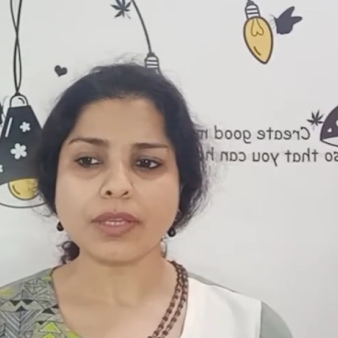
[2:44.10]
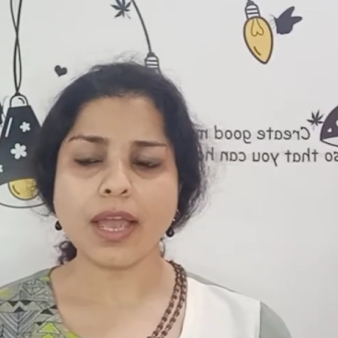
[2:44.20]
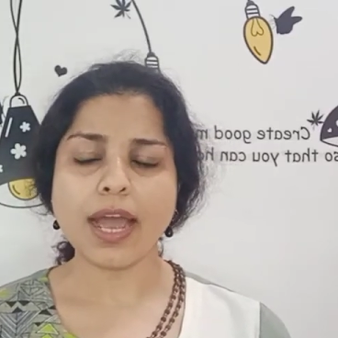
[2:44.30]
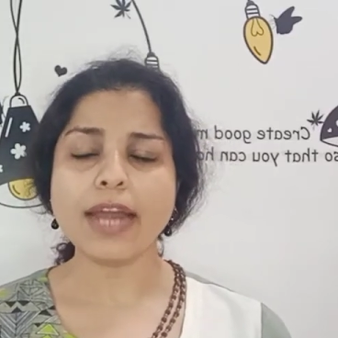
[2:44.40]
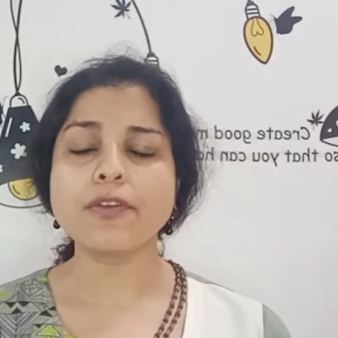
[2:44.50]

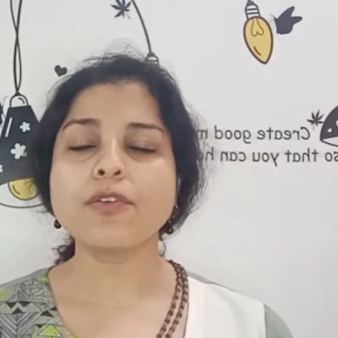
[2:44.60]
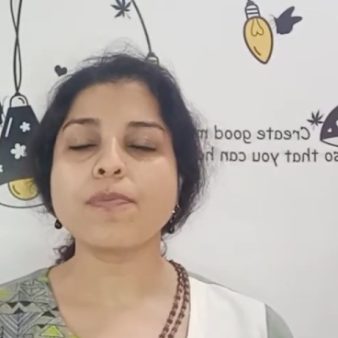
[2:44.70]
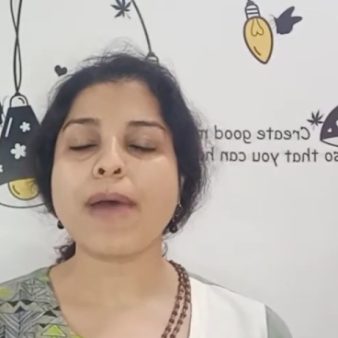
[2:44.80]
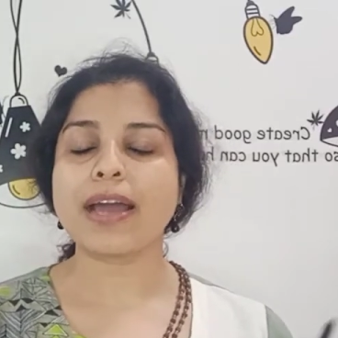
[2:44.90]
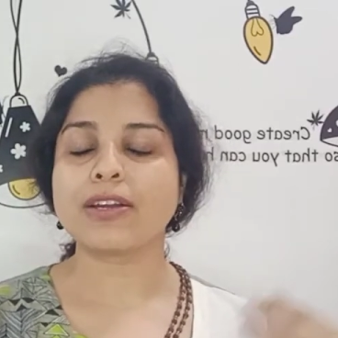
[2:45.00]
I
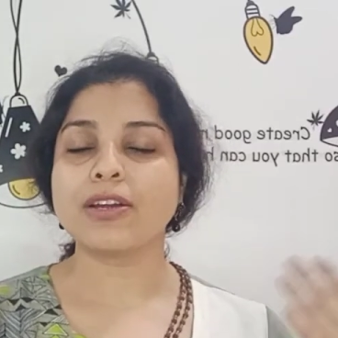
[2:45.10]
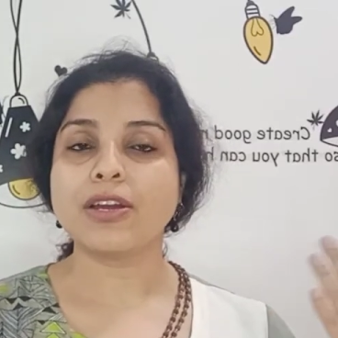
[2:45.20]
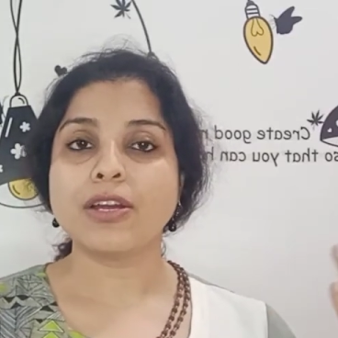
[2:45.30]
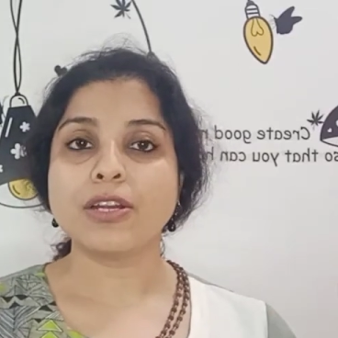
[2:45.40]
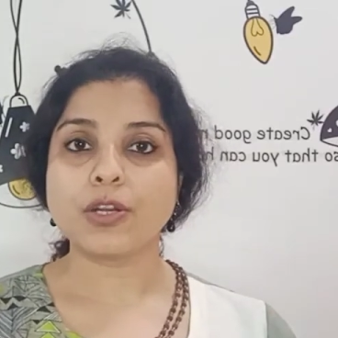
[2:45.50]
wrote back
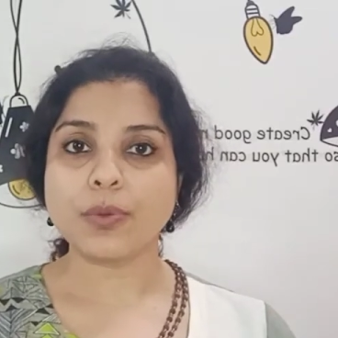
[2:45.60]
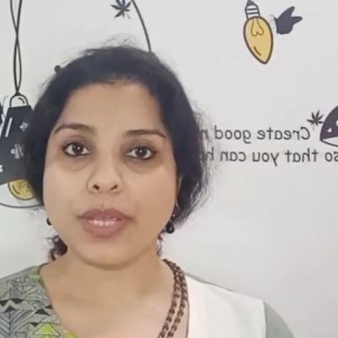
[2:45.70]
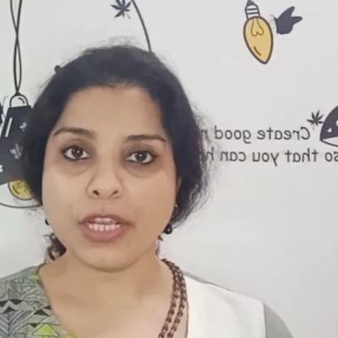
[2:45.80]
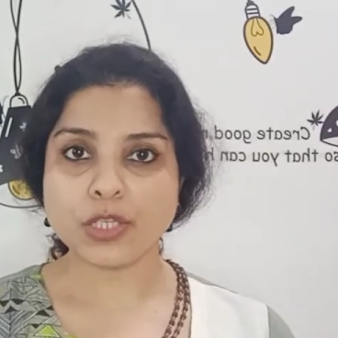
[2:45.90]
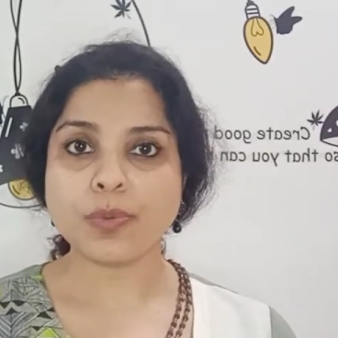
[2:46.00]
to
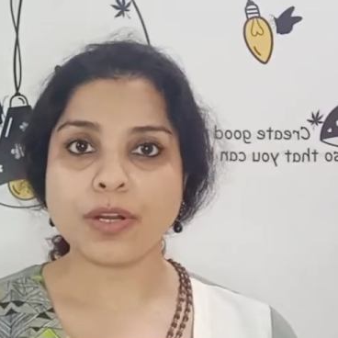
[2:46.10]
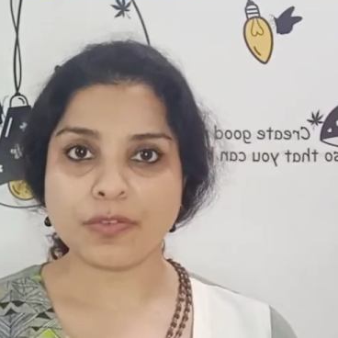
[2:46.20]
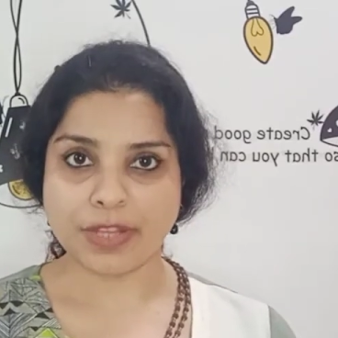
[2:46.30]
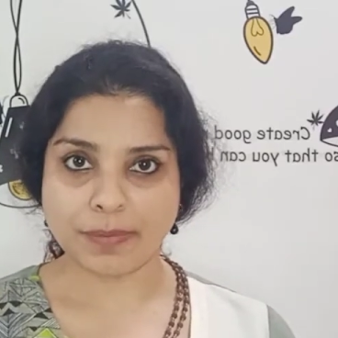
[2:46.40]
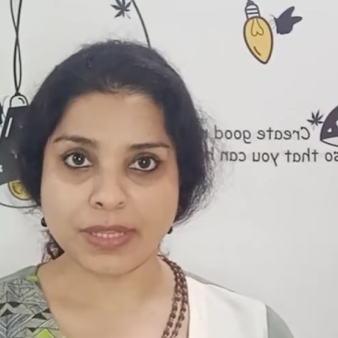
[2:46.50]
each one
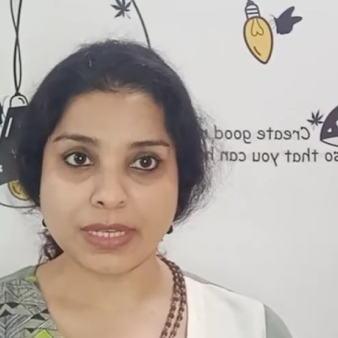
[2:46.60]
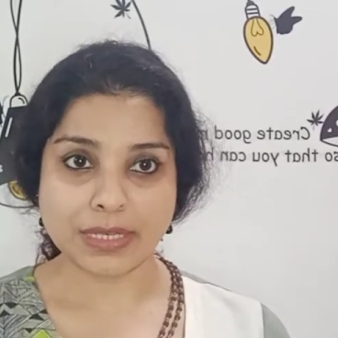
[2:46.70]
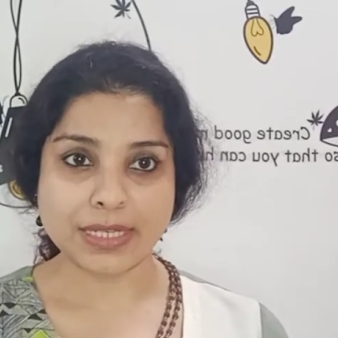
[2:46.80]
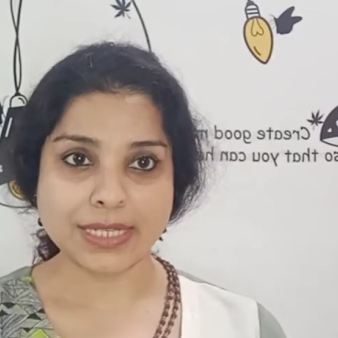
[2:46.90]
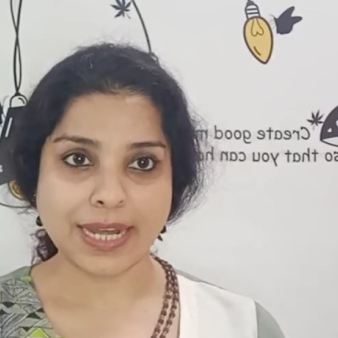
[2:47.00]
of them the
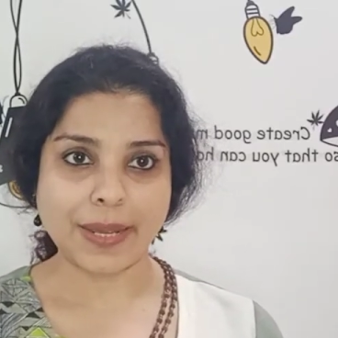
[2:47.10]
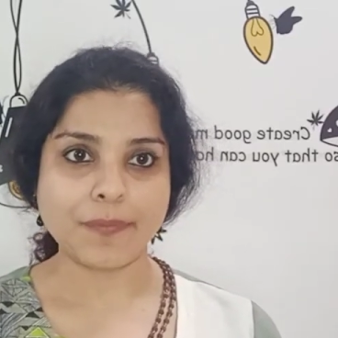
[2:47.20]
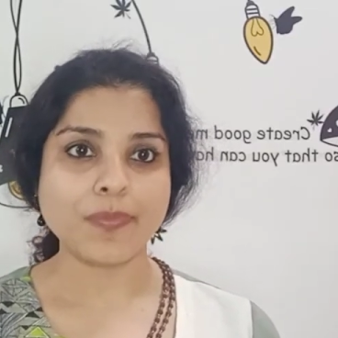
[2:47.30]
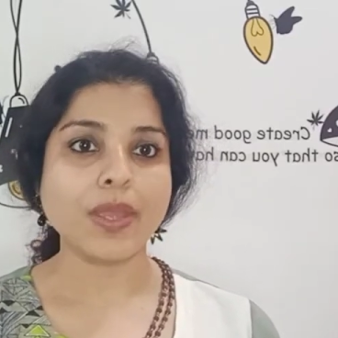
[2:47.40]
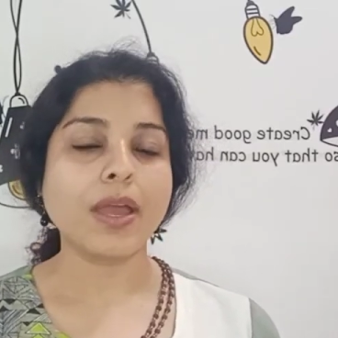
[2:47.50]
third
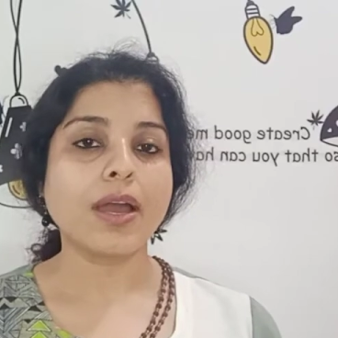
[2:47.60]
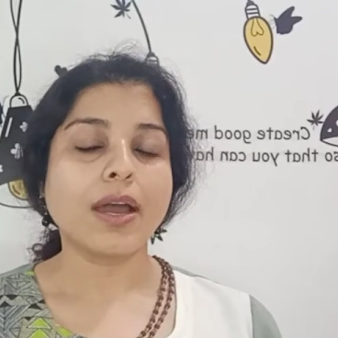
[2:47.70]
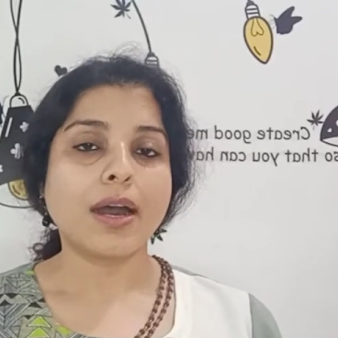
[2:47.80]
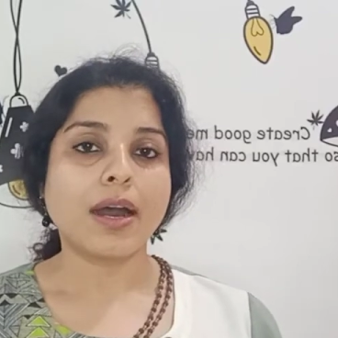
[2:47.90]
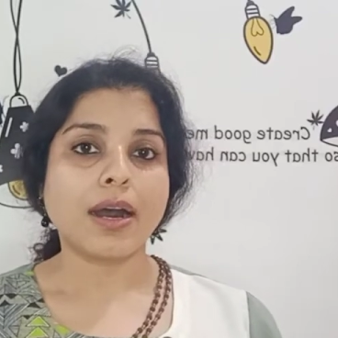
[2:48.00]
time
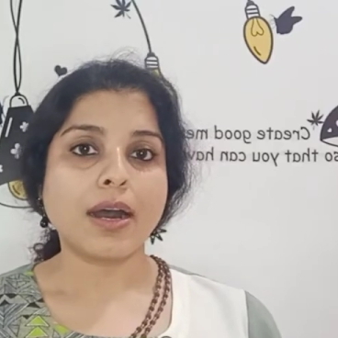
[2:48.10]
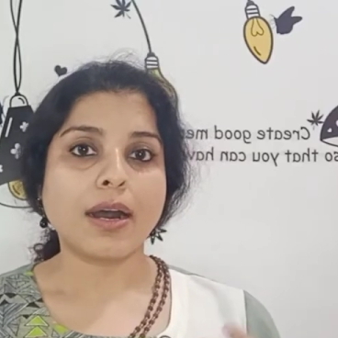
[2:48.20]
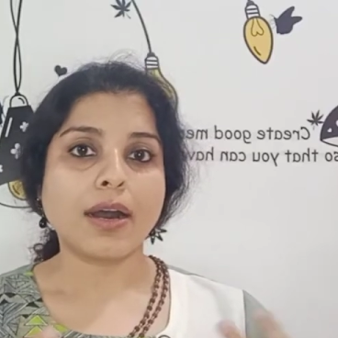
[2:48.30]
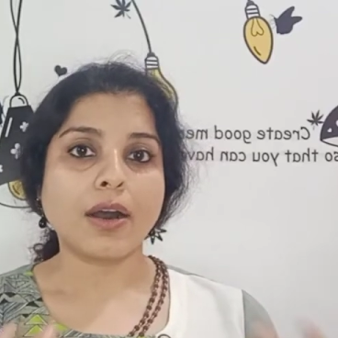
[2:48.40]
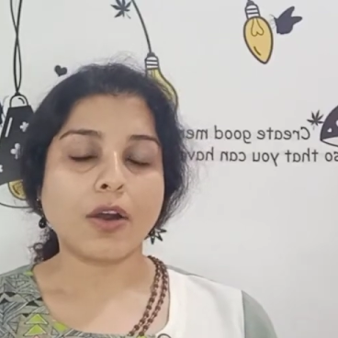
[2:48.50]

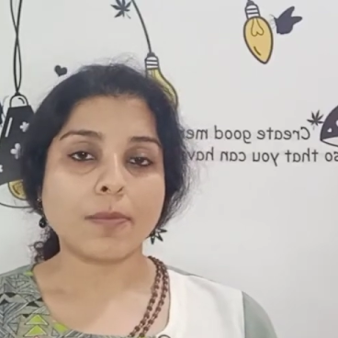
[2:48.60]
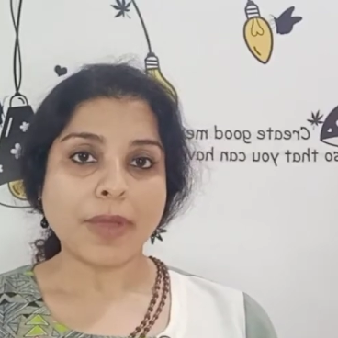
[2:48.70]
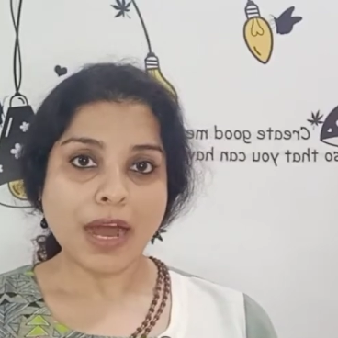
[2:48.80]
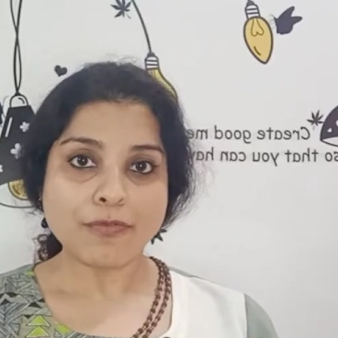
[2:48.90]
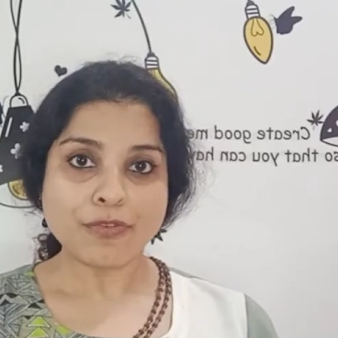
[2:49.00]
on
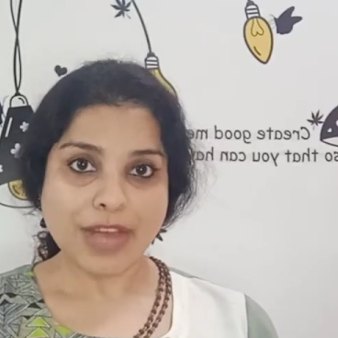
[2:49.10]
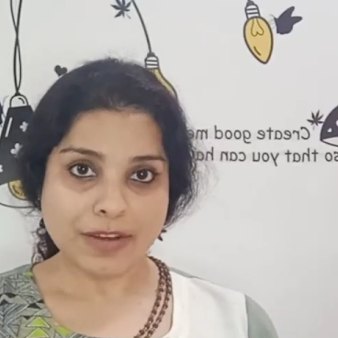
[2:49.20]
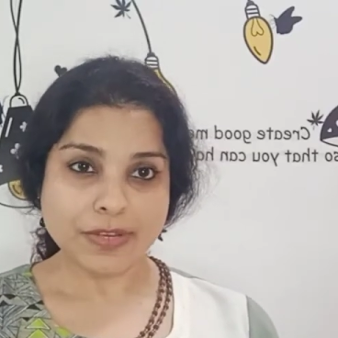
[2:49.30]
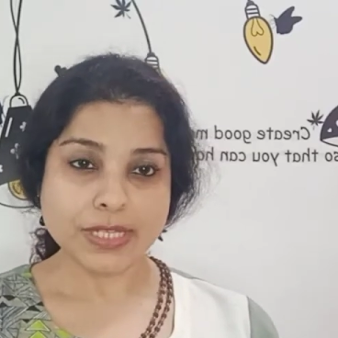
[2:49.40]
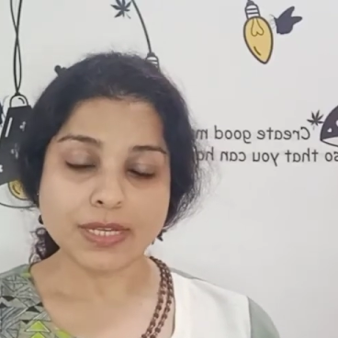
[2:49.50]
behalf of
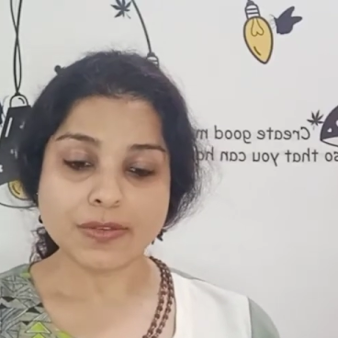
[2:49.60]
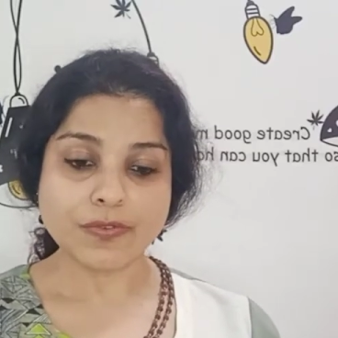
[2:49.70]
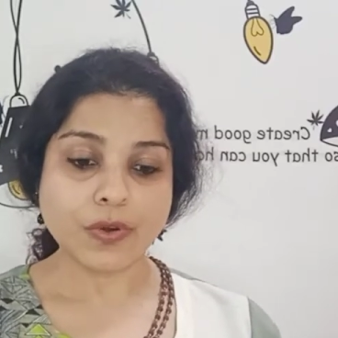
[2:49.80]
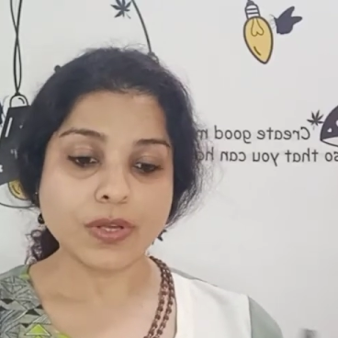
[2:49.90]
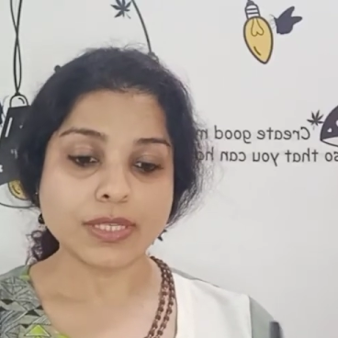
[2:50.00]
Alpha Stars,
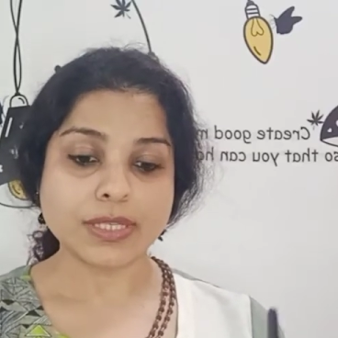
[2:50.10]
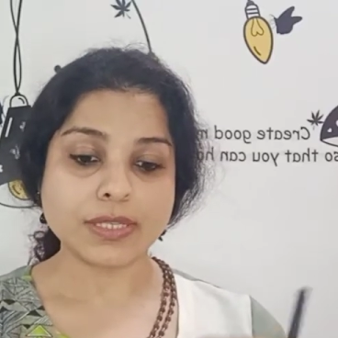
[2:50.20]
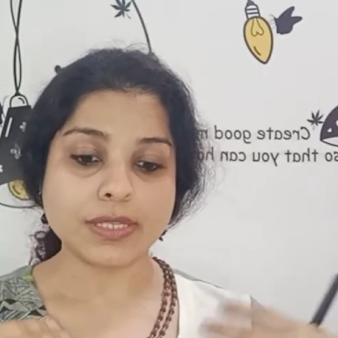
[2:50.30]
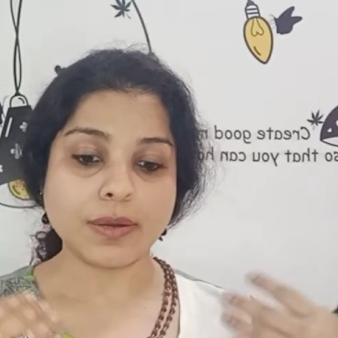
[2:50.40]
of course.